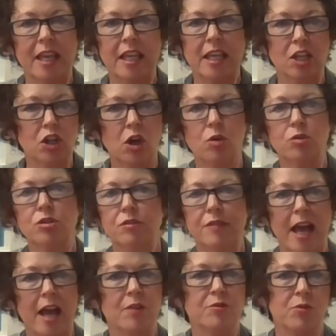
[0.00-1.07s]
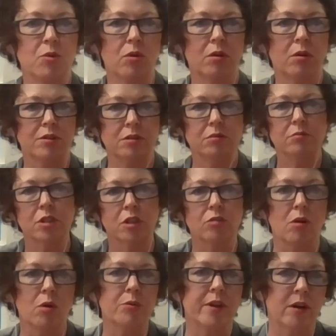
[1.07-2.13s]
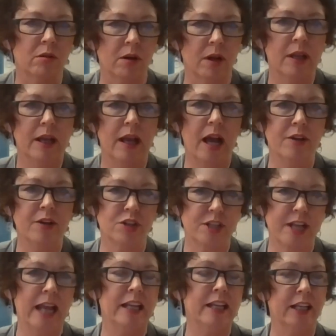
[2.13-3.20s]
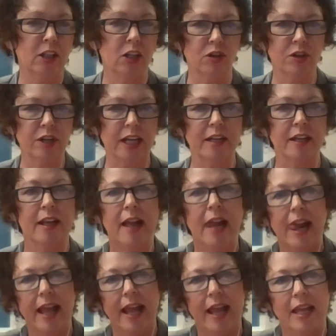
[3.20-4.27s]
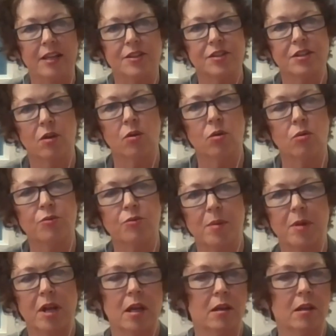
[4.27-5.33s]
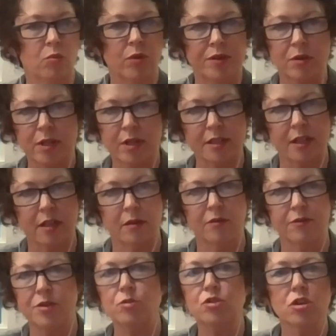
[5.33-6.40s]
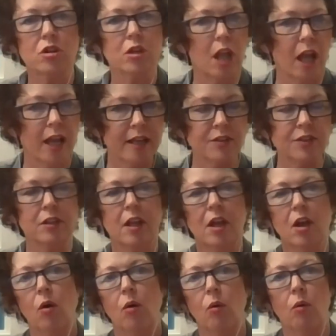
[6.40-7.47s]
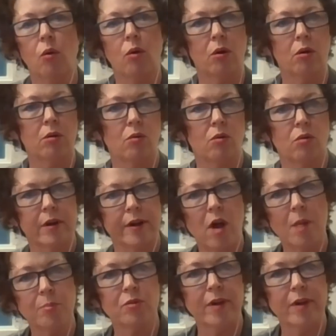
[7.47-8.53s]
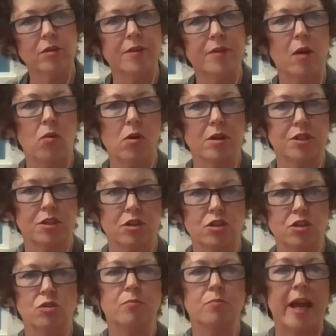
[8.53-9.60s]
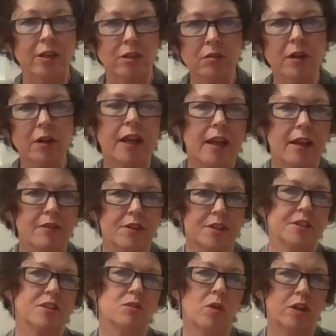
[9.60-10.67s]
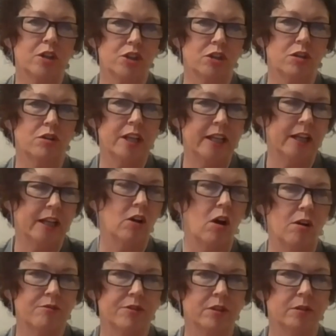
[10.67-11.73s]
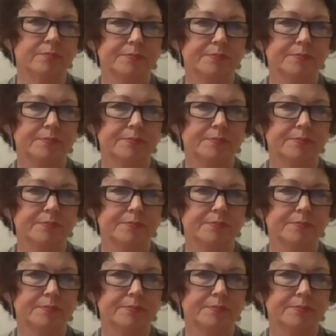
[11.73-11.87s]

can go to that to grow their understanding and learning. And so from whether it's a future client or an operator that wants to do better, this is what Assurity can offer.